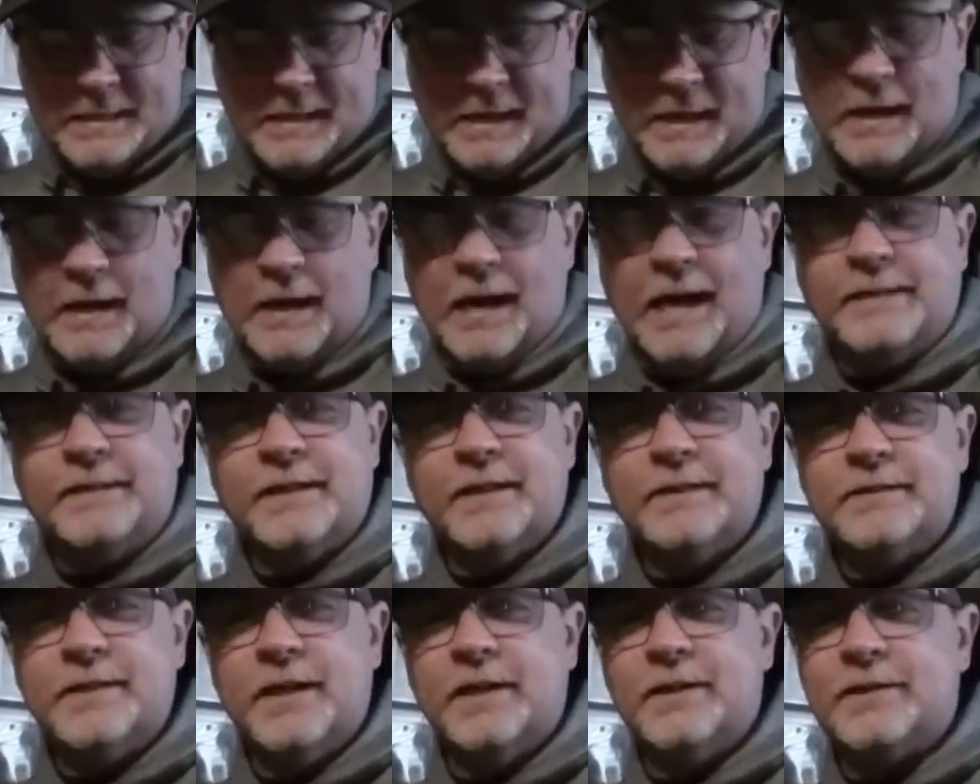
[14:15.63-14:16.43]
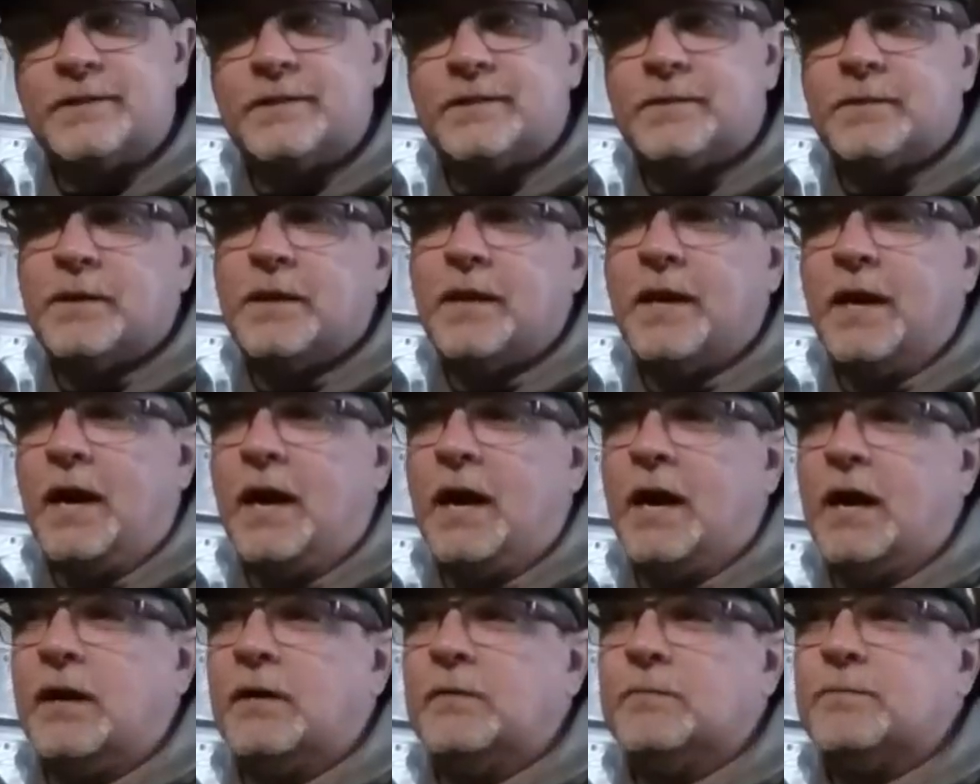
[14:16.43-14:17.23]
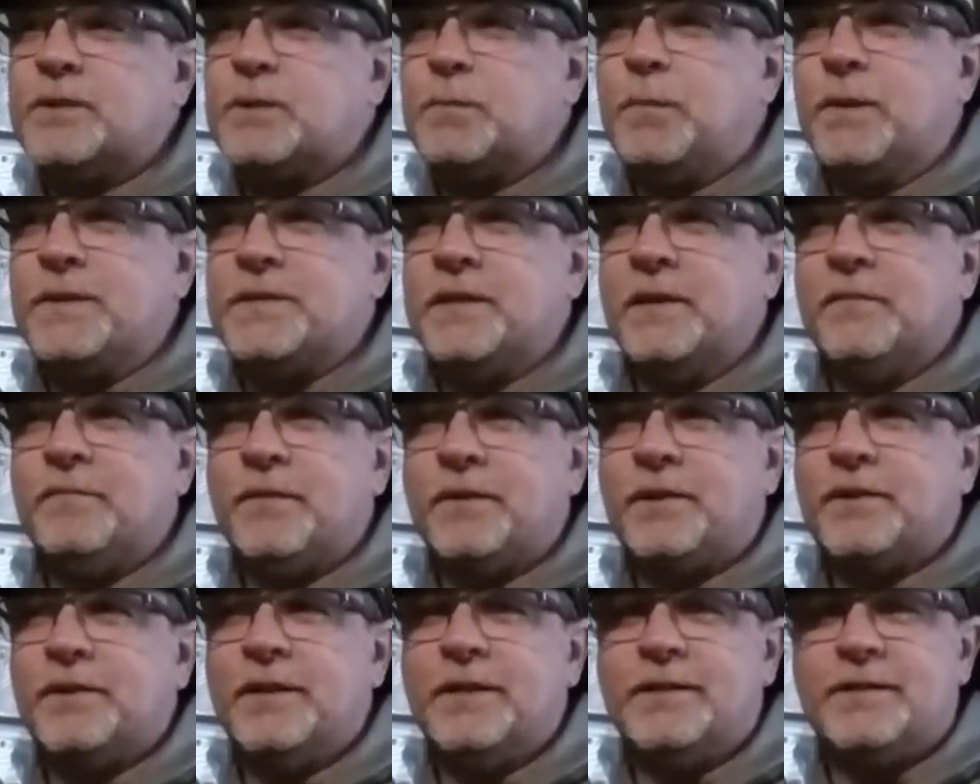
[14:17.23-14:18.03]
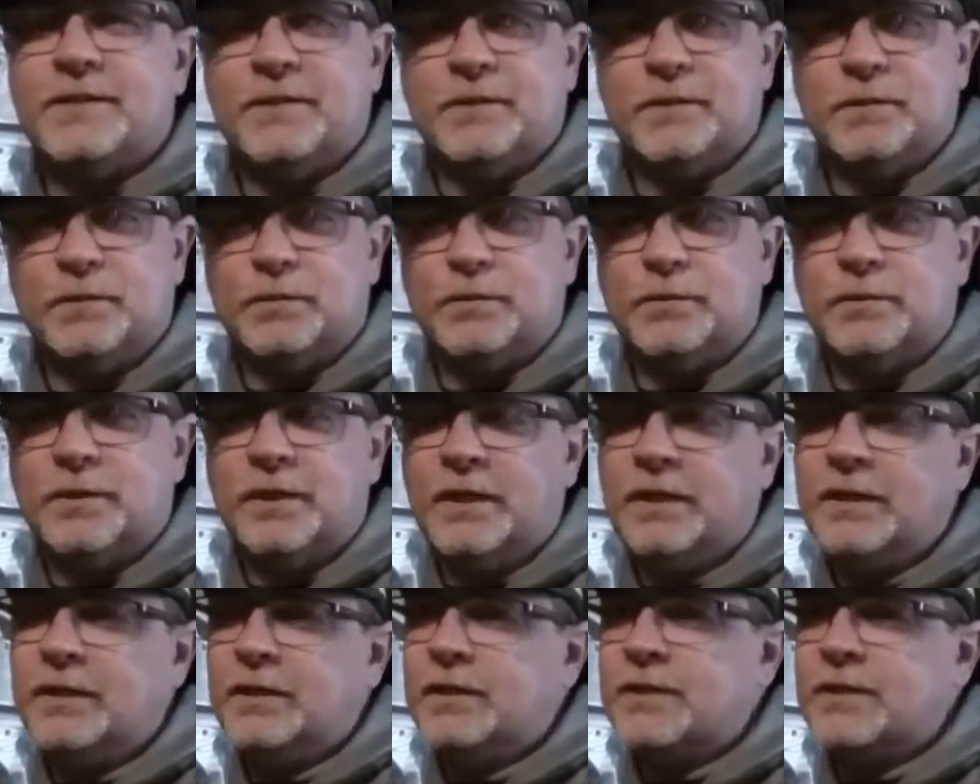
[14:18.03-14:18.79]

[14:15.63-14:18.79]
I did this specifically to